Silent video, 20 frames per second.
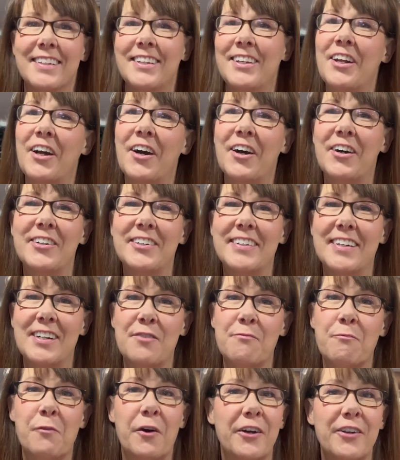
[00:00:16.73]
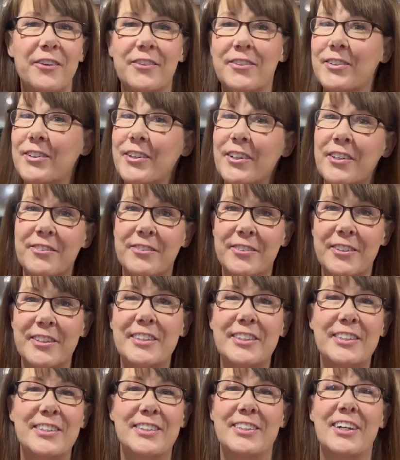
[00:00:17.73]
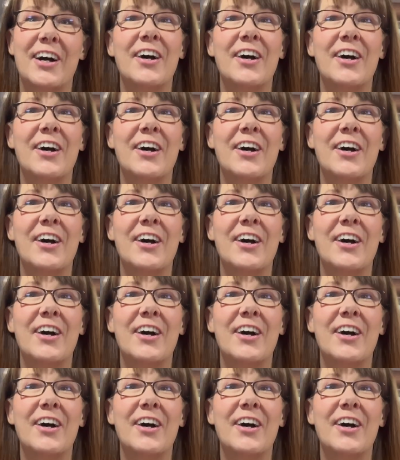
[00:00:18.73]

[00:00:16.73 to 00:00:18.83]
You know, where do you store your food?